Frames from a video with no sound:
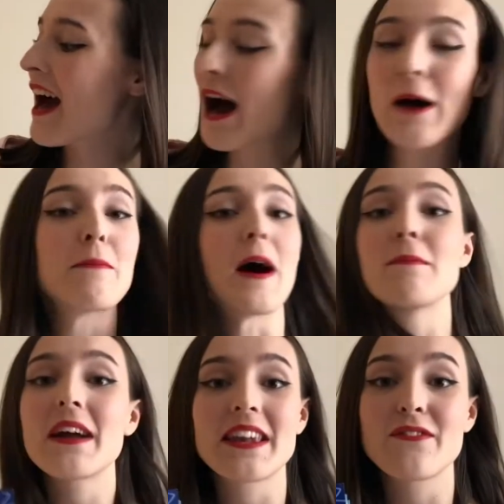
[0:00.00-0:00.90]
I
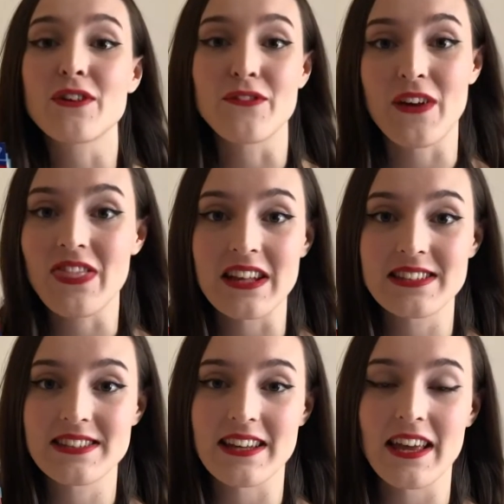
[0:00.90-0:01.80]
might never have read
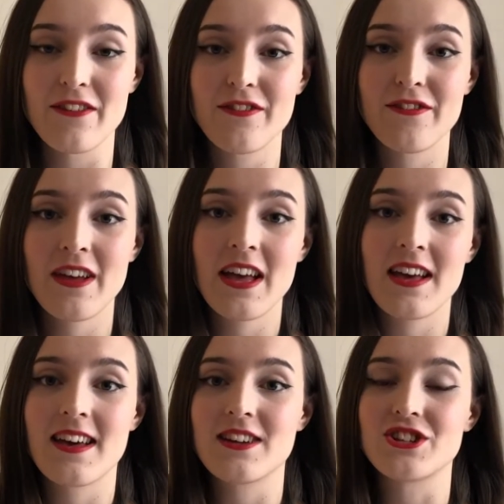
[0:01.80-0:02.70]
this if
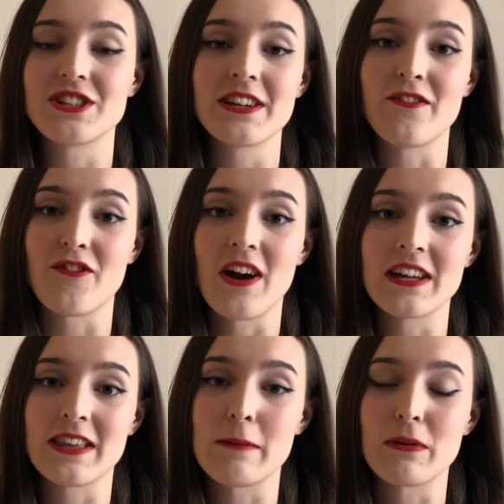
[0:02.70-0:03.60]
she didn't
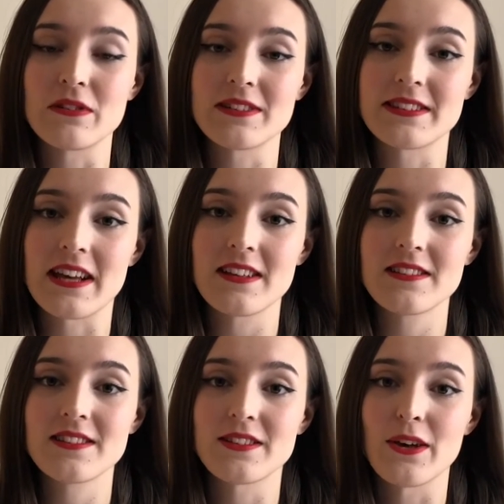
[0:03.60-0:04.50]
find that box set,
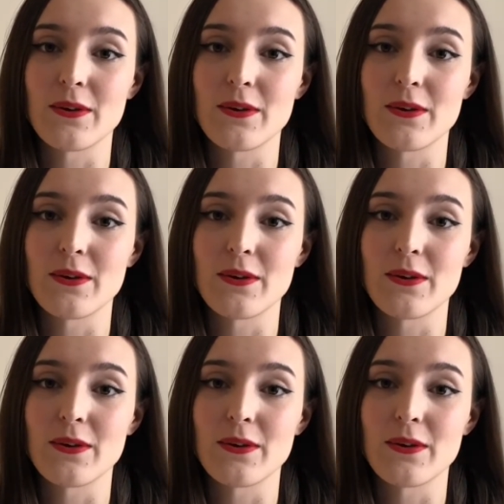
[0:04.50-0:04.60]
so